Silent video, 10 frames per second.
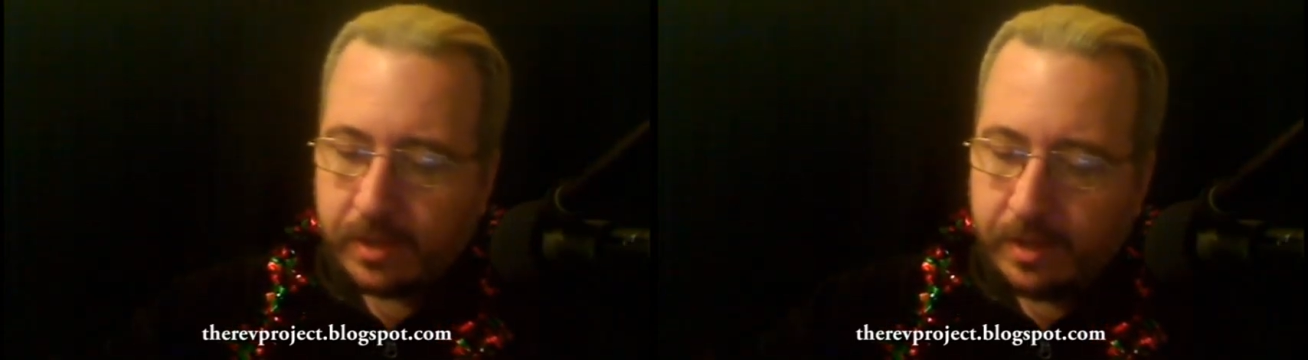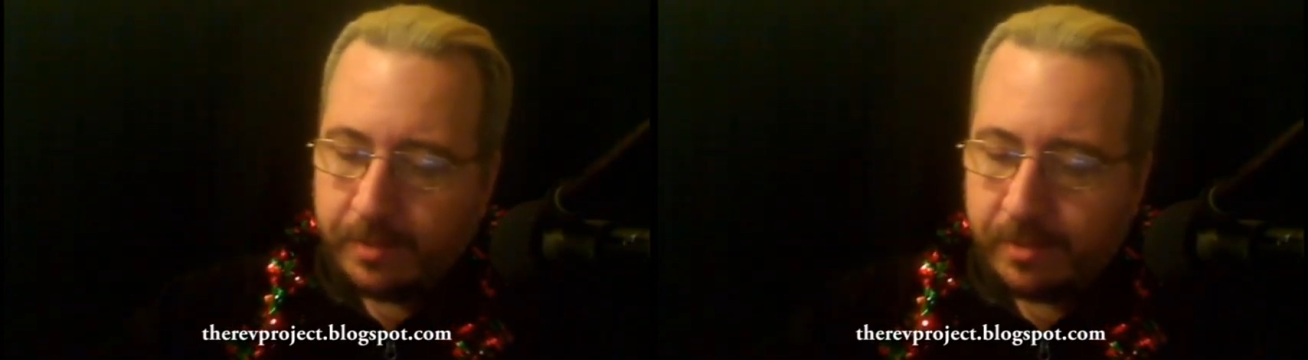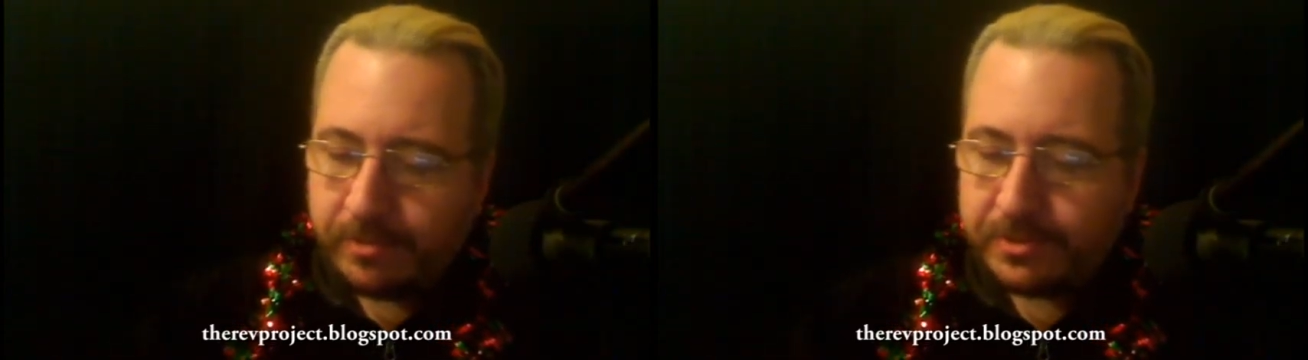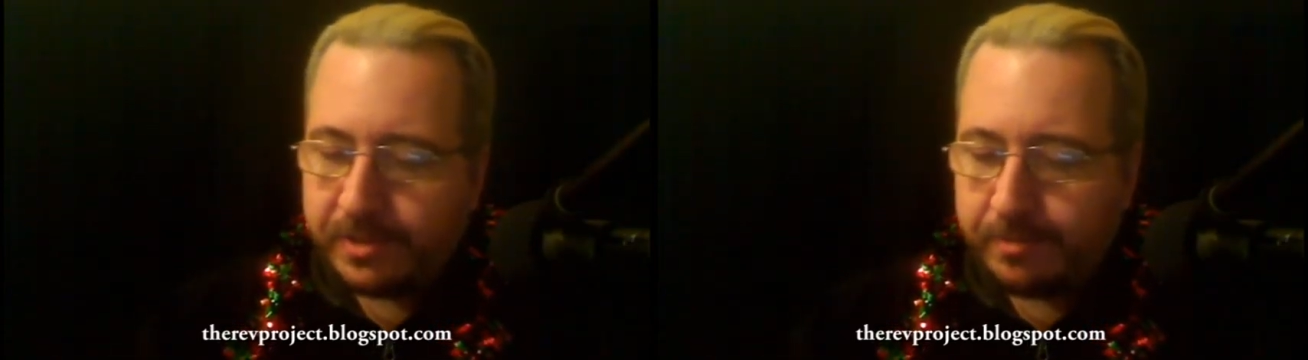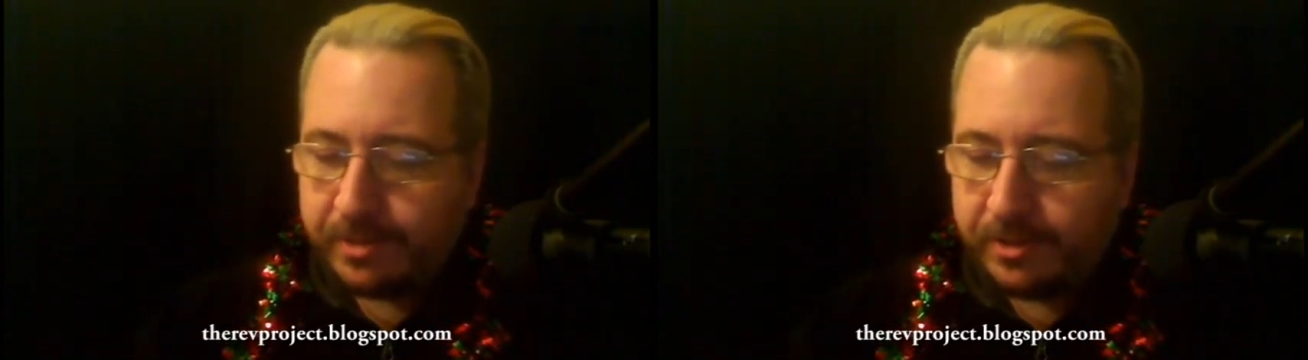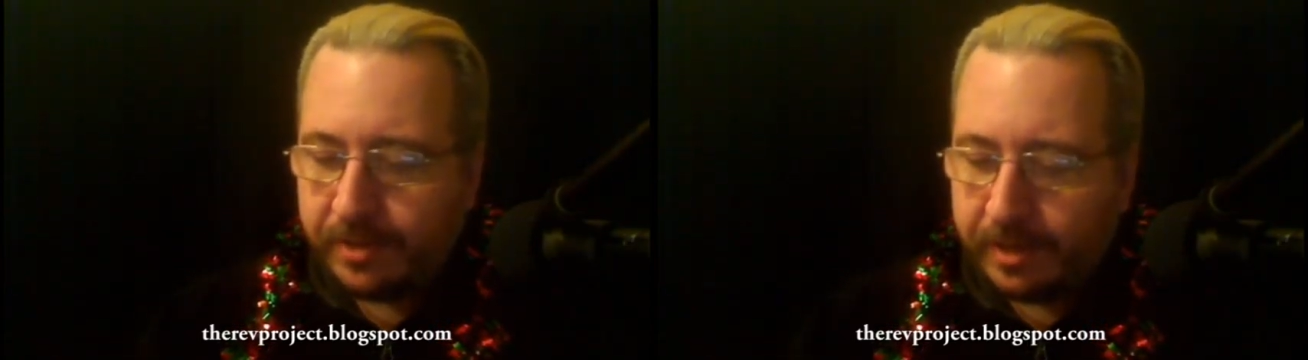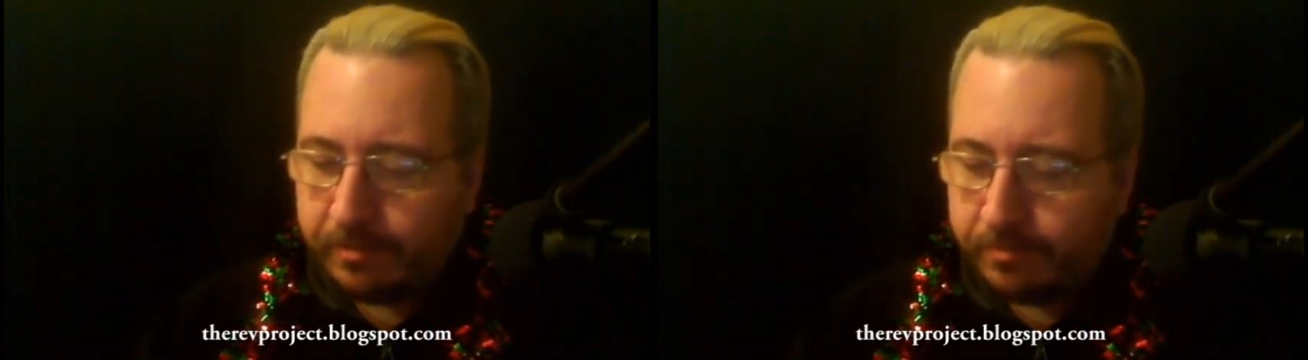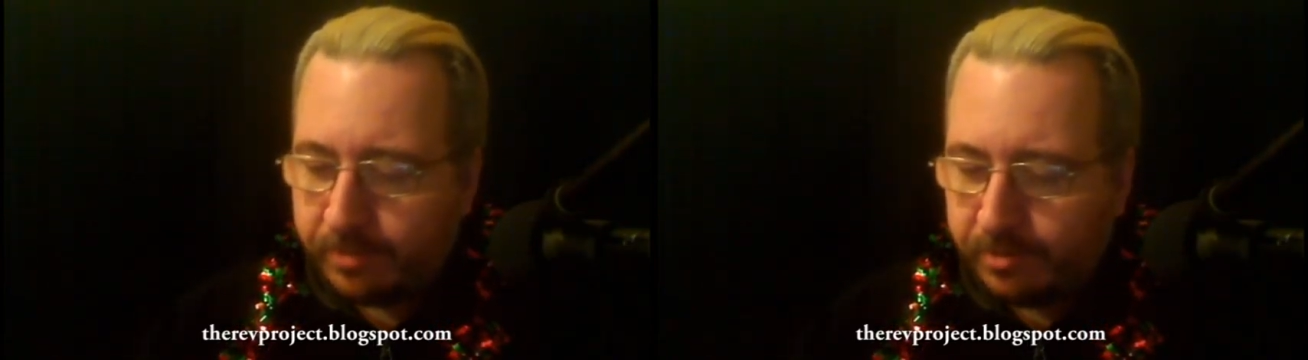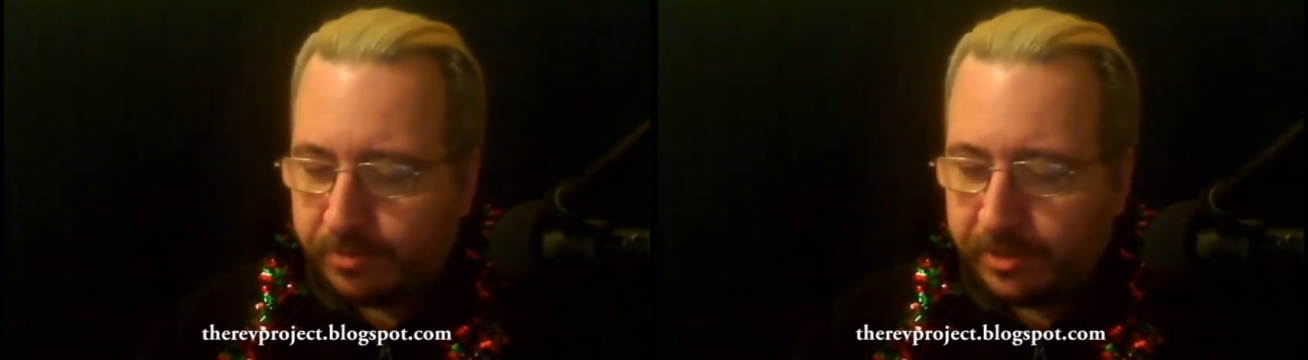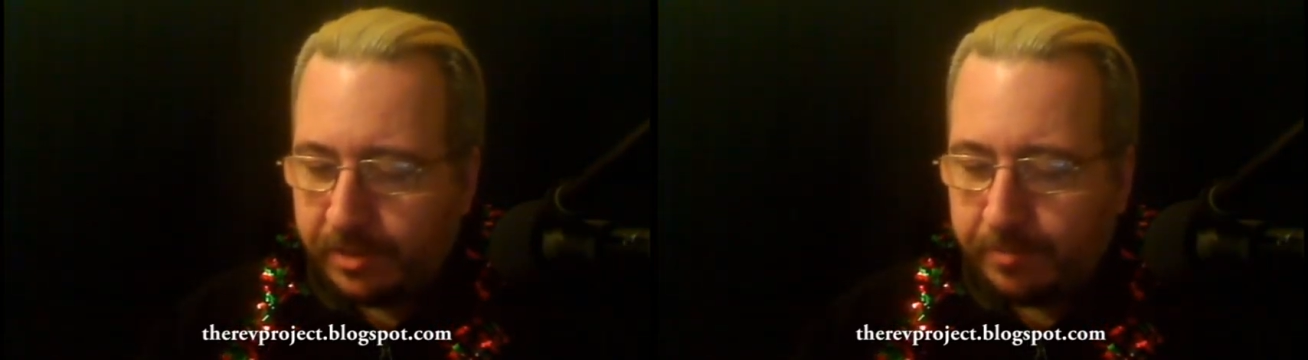I'm almost tempted to like
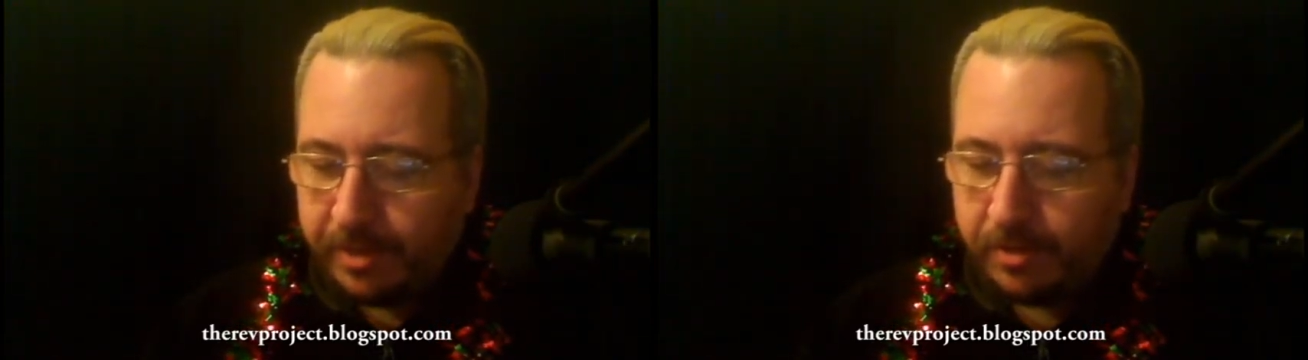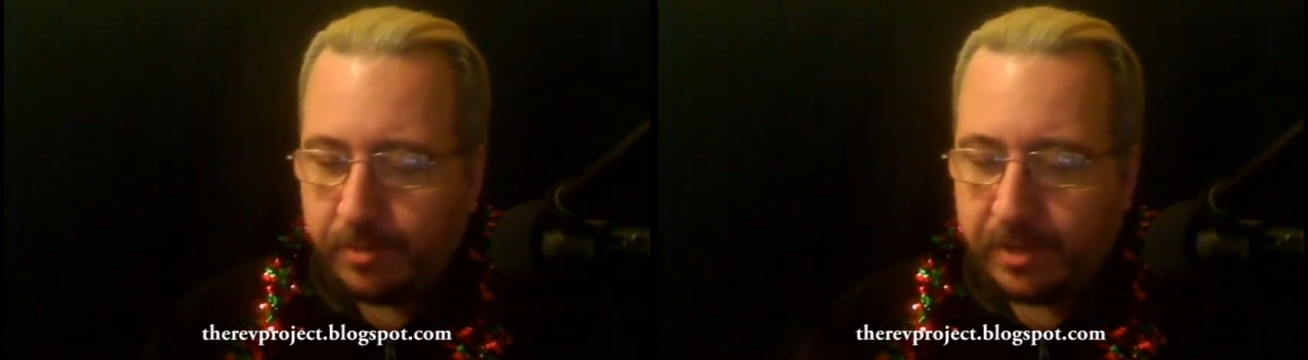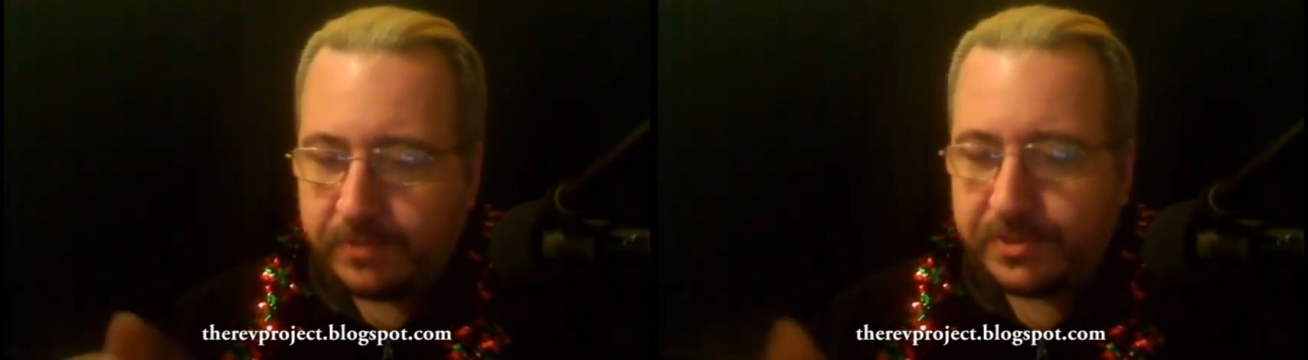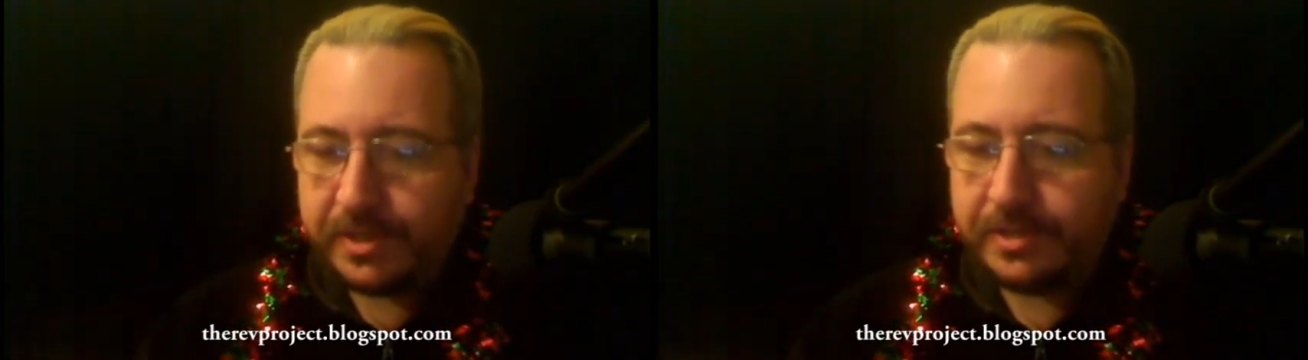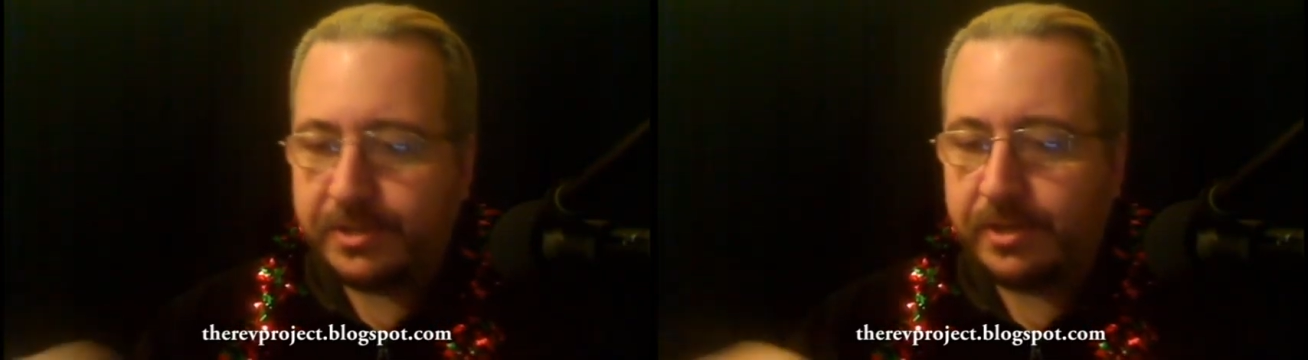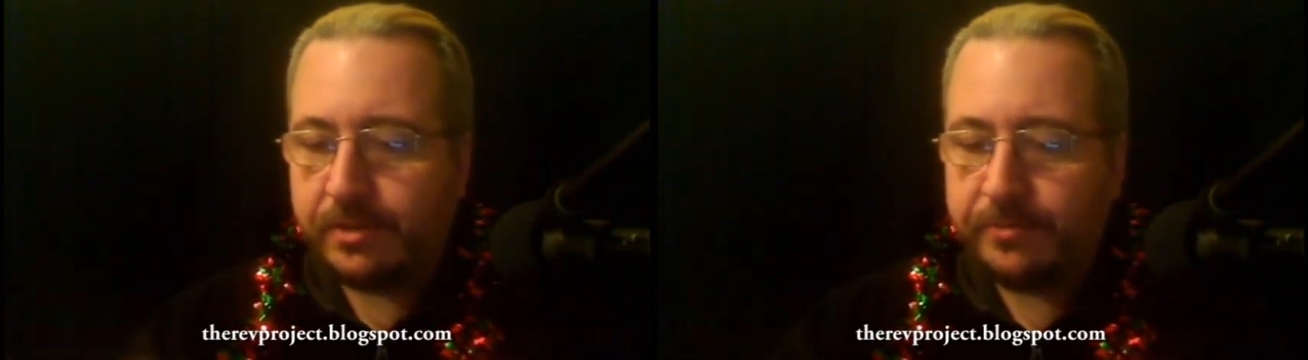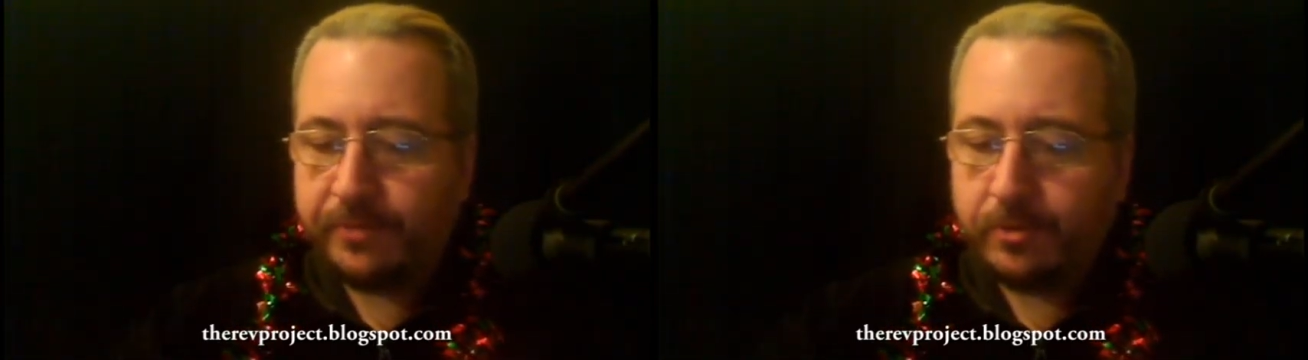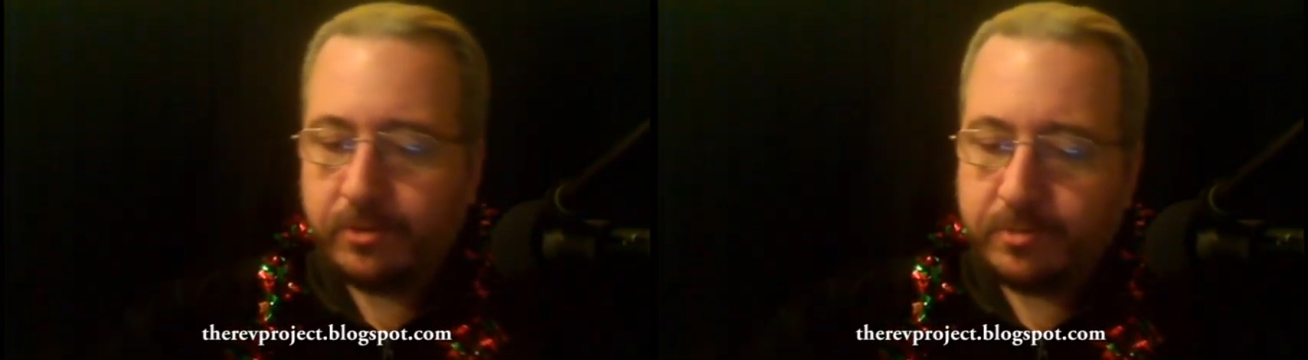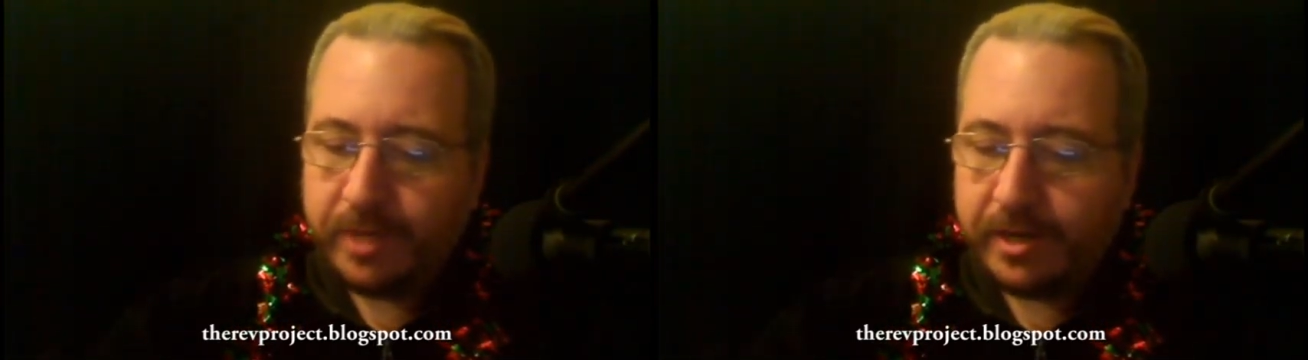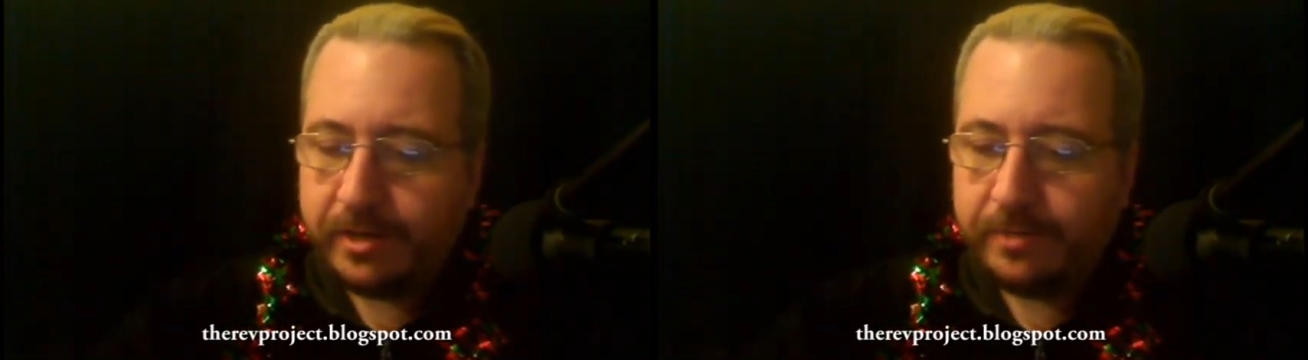completely peel them off so you can see all the photos
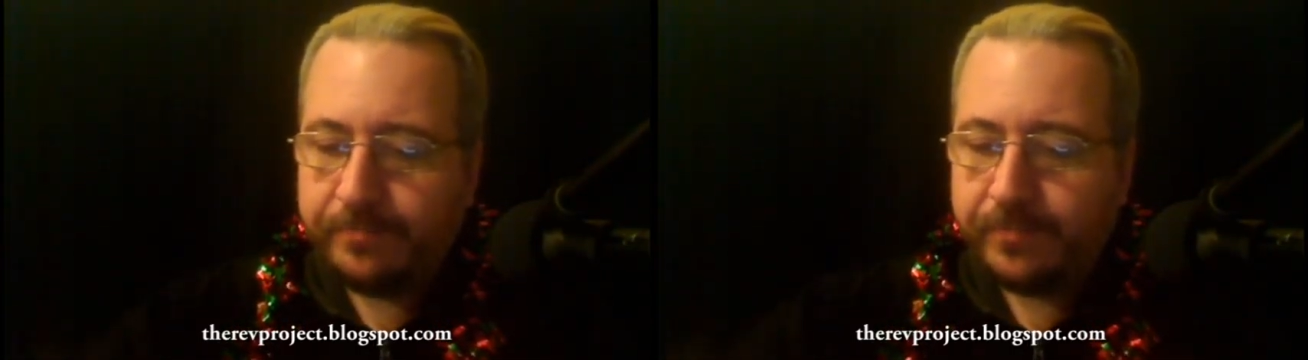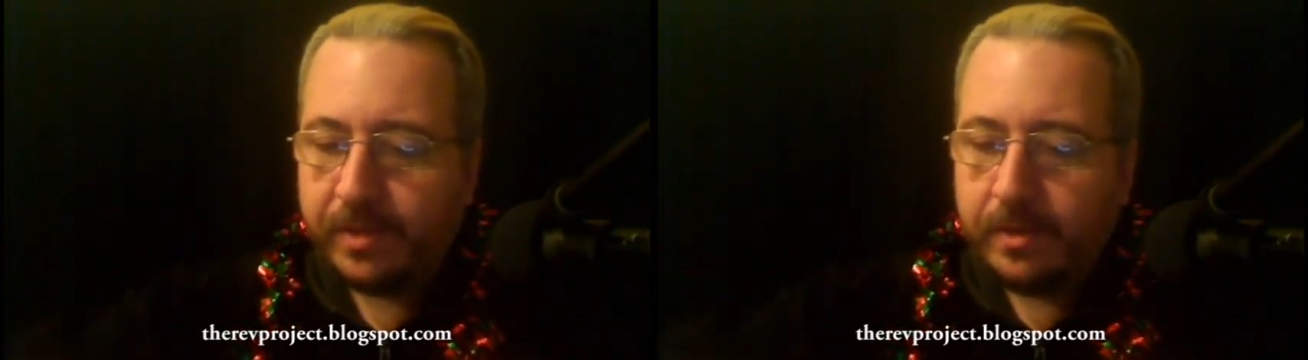behind them,